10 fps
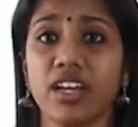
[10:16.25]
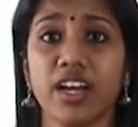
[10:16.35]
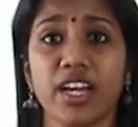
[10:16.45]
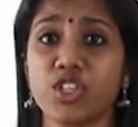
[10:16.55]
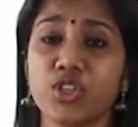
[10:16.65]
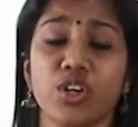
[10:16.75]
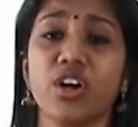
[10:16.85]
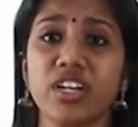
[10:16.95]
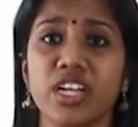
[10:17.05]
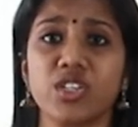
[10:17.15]
I should
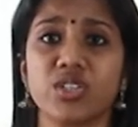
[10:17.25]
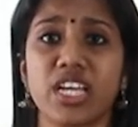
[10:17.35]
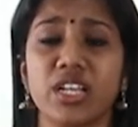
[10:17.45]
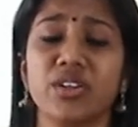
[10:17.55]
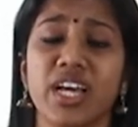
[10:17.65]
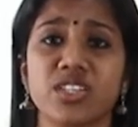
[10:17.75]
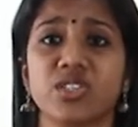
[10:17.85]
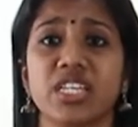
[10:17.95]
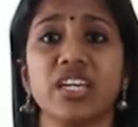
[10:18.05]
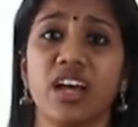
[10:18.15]
not need to tell you that,
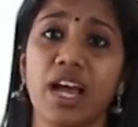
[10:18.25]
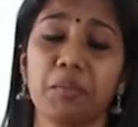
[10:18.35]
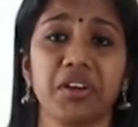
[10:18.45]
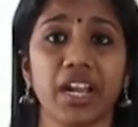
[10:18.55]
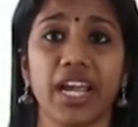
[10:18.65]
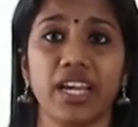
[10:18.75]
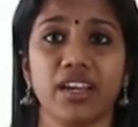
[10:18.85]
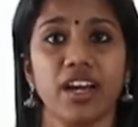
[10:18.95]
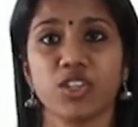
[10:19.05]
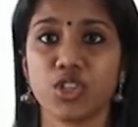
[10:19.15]
see, I'm
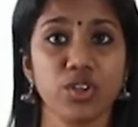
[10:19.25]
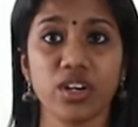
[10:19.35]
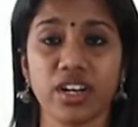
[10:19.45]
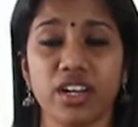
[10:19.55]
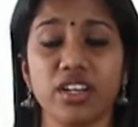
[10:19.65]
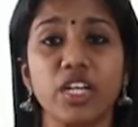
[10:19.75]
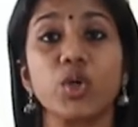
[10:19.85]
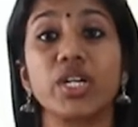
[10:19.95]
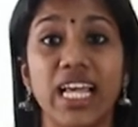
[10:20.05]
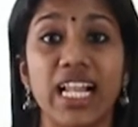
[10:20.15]
crying. I should not uh, need
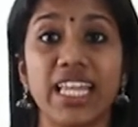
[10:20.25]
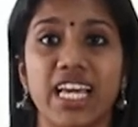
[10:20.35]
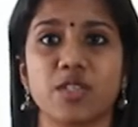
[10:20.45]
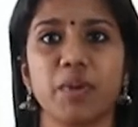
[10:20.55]
to tell that.